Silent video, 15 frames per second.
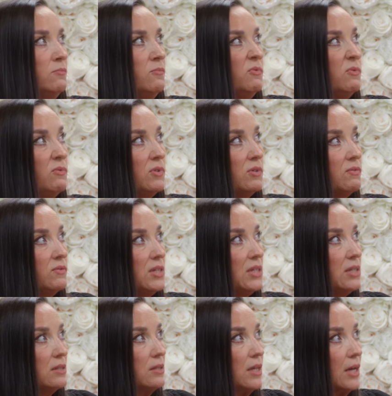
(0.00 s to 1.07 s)

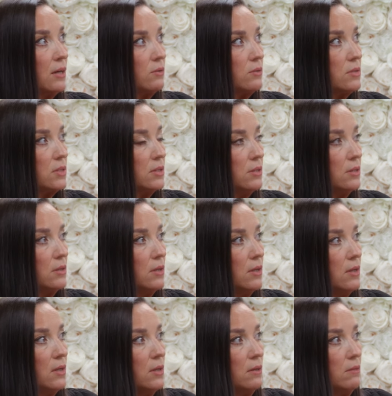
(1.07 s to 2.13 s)
15,000
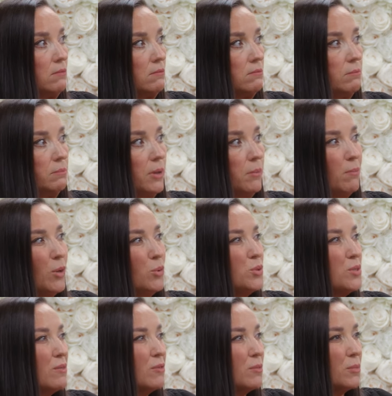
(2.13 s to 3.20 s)
but
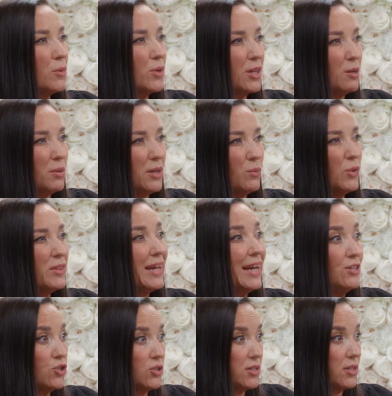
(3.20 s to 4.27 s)
most of them are going to be with an
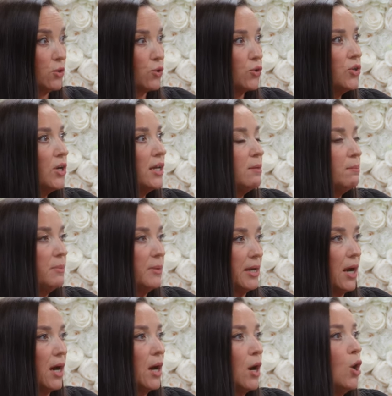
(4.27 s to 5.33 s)
agency are going to be
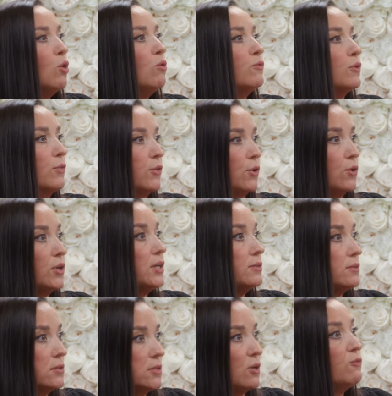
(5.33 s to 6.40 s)
over 30
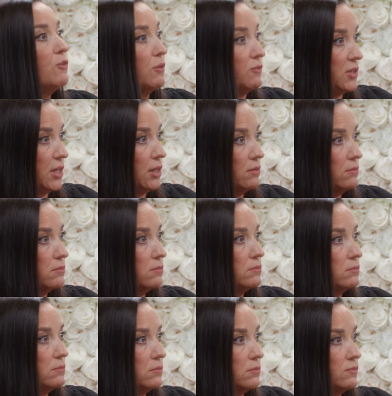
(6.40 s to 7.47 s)
to 50.
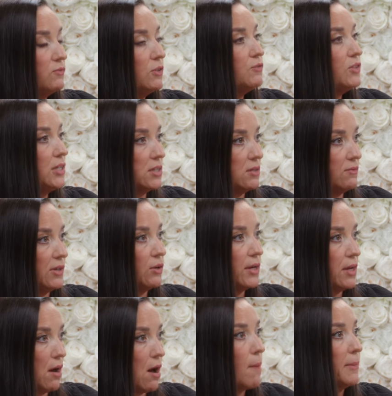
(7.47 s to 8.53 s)
Wow. 50 is a very
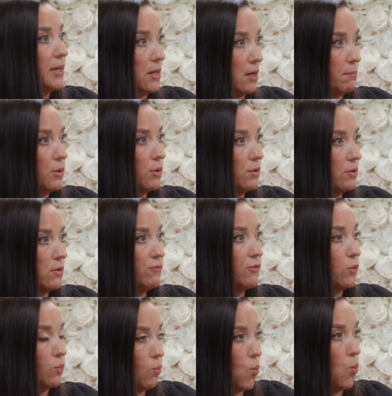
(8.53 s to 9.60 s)
common number okay.
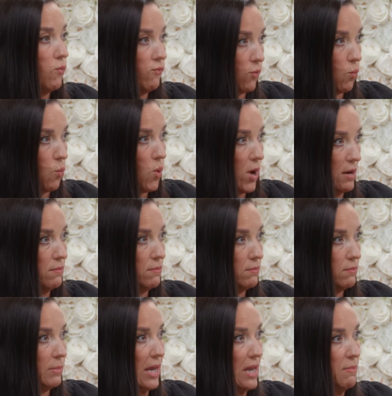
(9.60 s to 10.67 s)
for for one
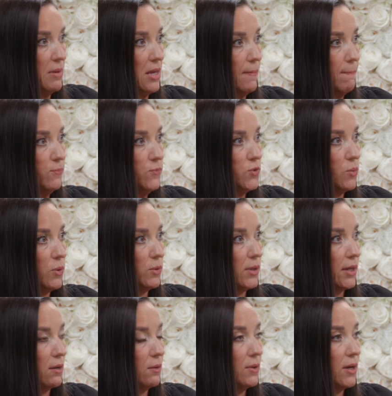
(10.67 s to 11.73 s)
baby. Okay. So we were
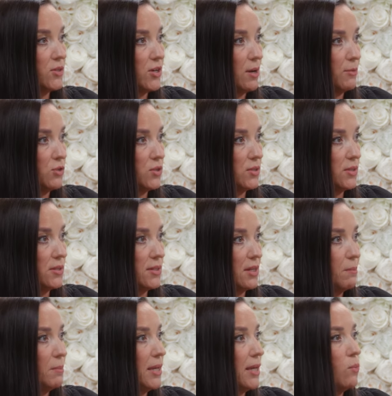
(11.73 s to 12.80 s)
like, oh gosh, how much is this going
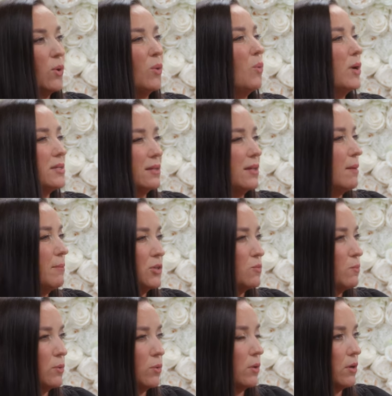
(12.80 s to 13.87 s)
to be? Well, it wasn't that
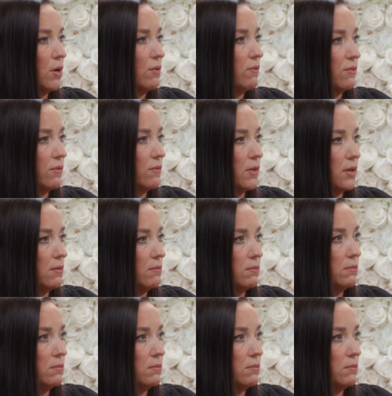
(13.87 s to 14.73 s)
much more okay. over the.